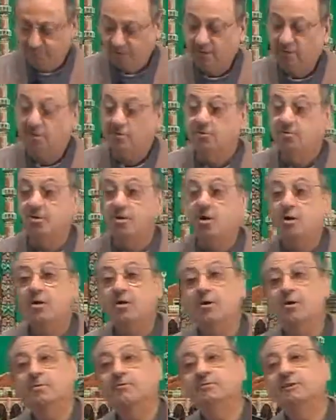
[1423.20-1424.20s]
Lot
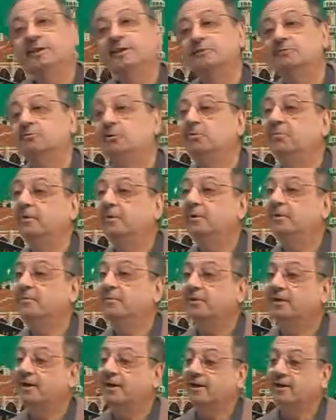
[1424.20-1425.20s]
of things will be
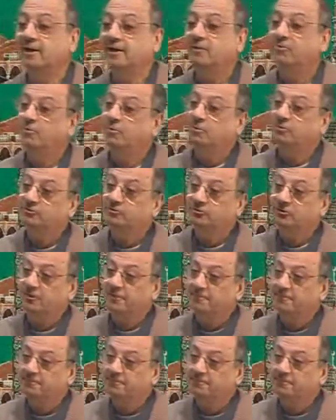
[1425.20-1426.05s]
repeated in book 3.